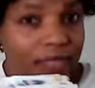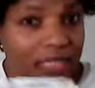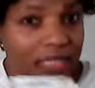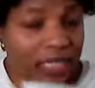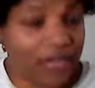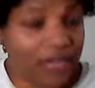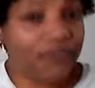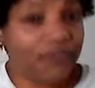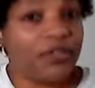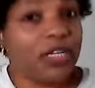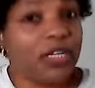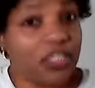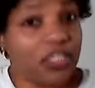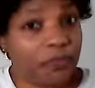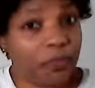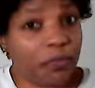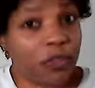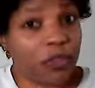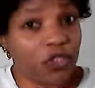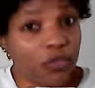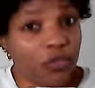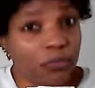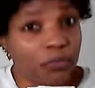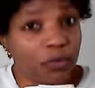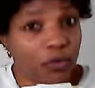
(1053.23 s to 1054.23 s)
If it's
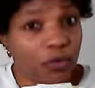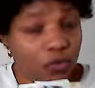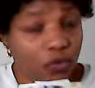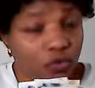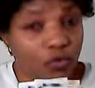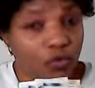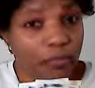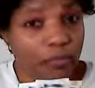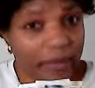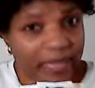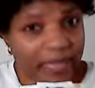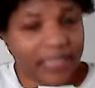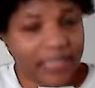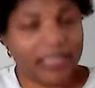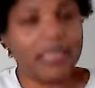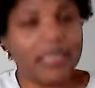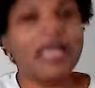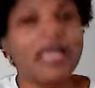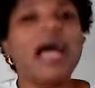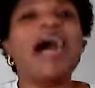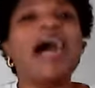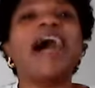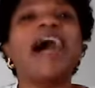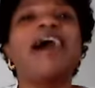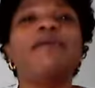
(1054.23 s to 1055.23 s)
possible 2 beds,
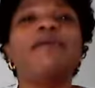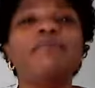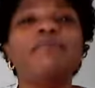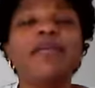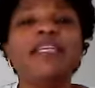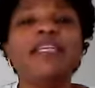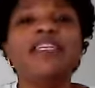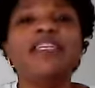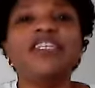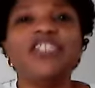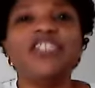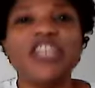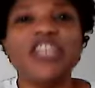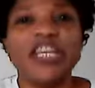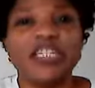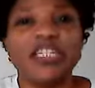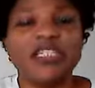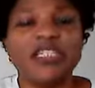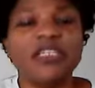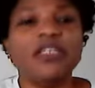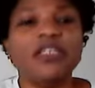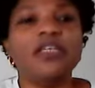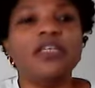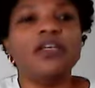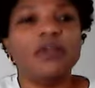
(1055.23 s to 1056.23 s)
how many
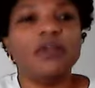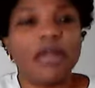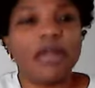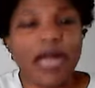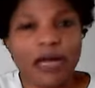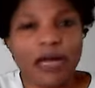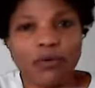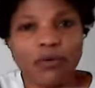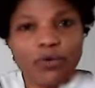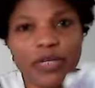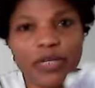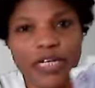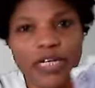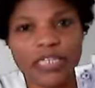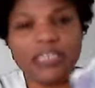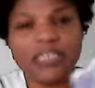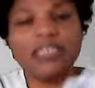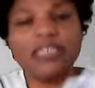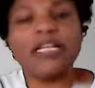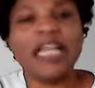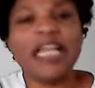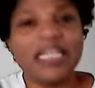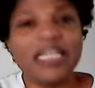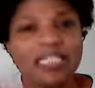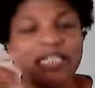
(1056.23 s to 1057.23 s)
years? Calculate,
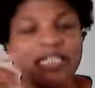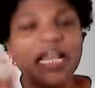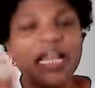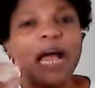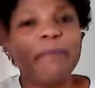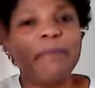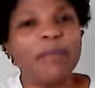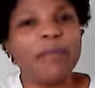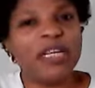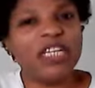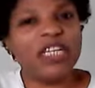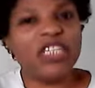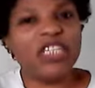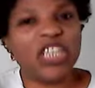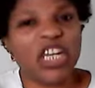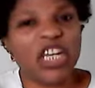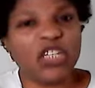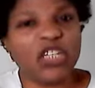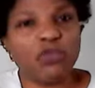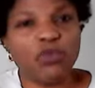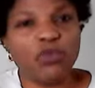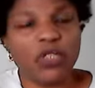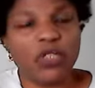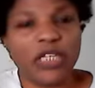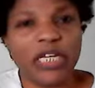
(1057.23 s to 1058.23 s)
let's see how many years
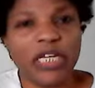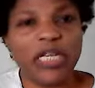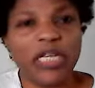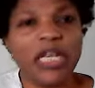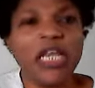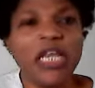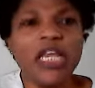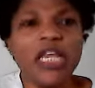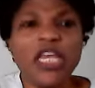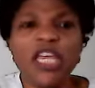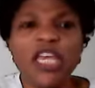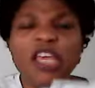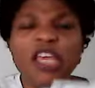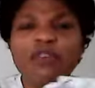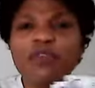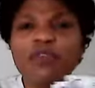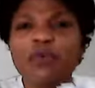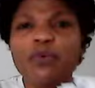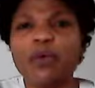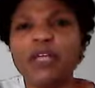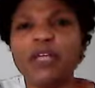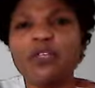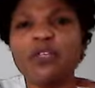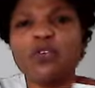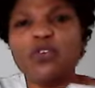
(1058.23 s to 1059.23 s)
it will take. If you
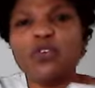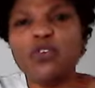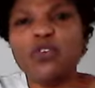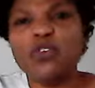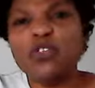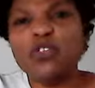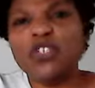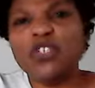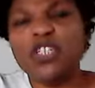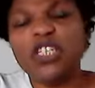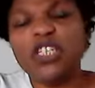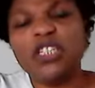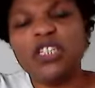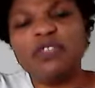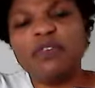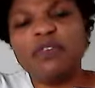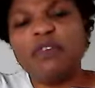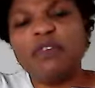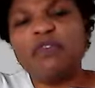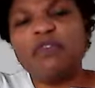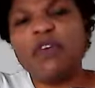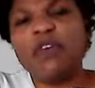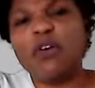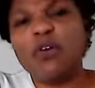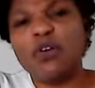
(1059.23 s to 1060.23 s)
want to use this for
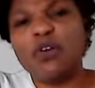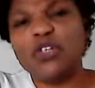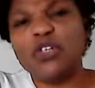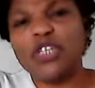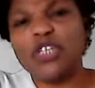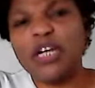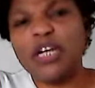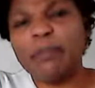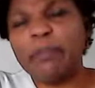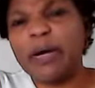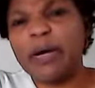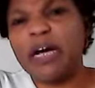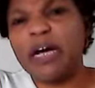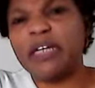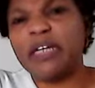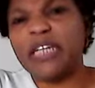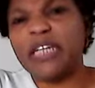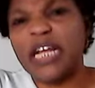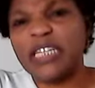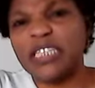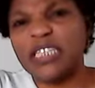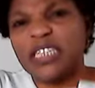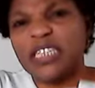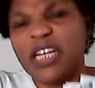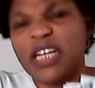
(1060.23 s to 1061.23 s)
£400
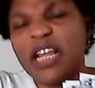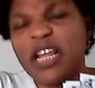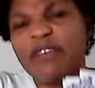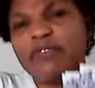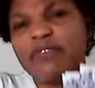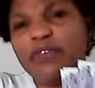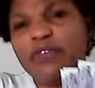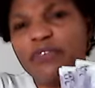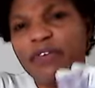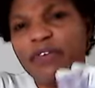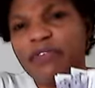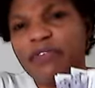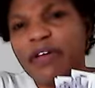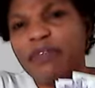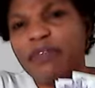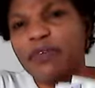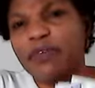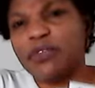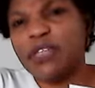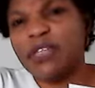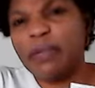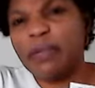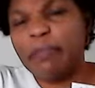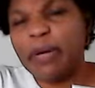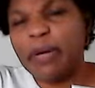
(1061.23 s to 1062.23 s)
that is left, or for
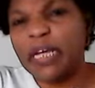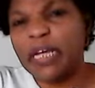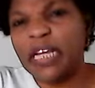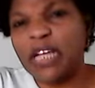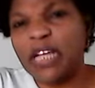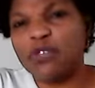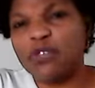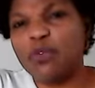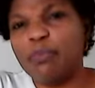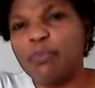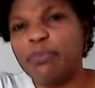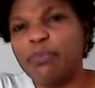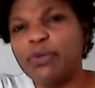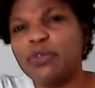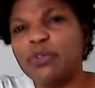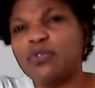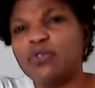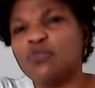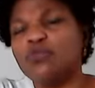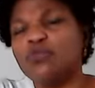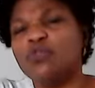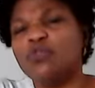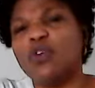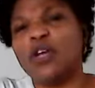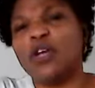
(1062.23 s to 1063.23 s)
£500 na to build
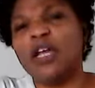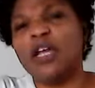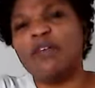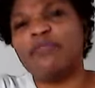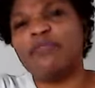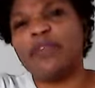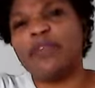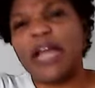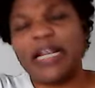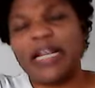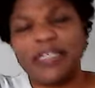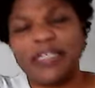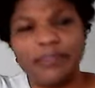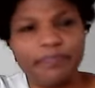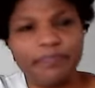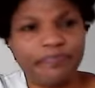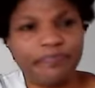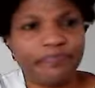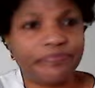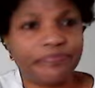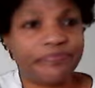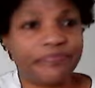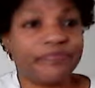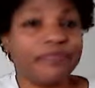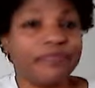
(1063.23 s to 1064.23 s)
2 correct flat
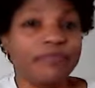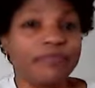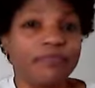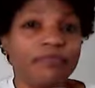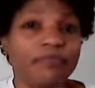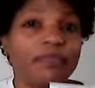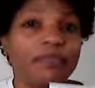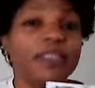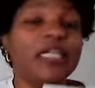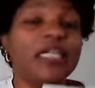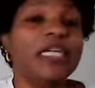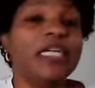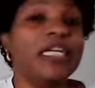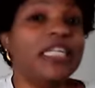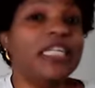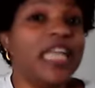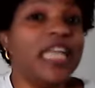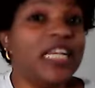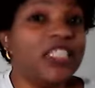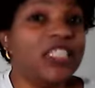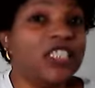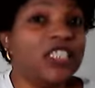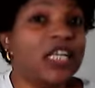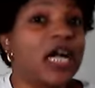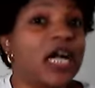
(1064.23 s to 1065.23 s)
in
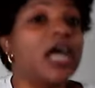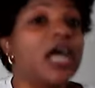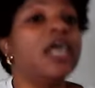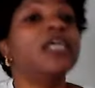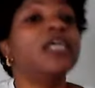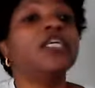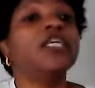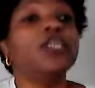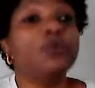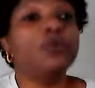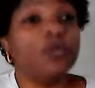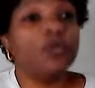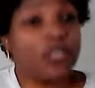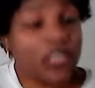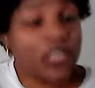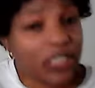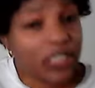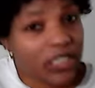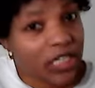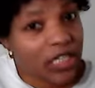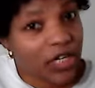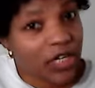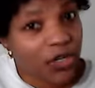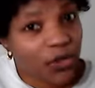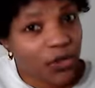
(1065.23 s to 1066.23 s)
Nigeria, e will still
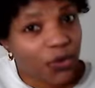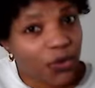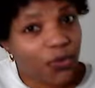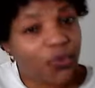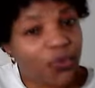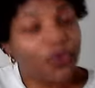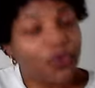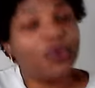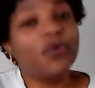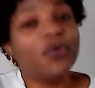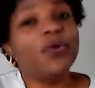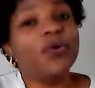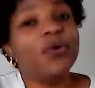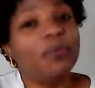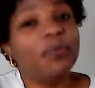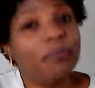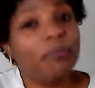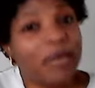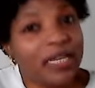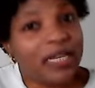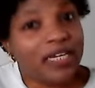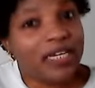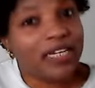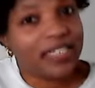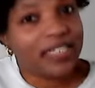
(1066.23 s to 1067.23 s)
take you
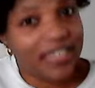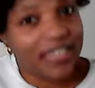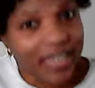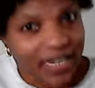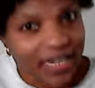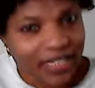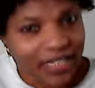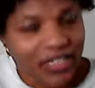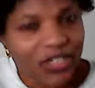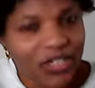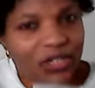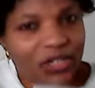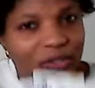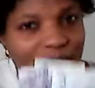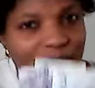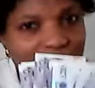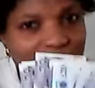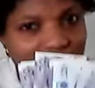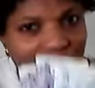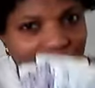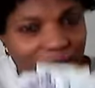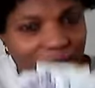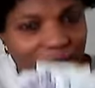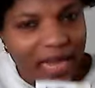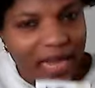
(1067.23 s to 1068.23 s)
many years to
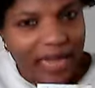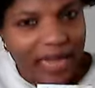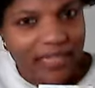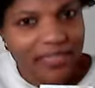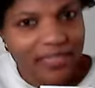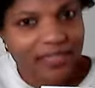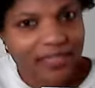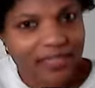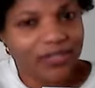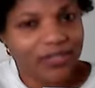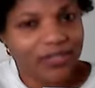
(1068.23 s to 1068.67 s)
do that.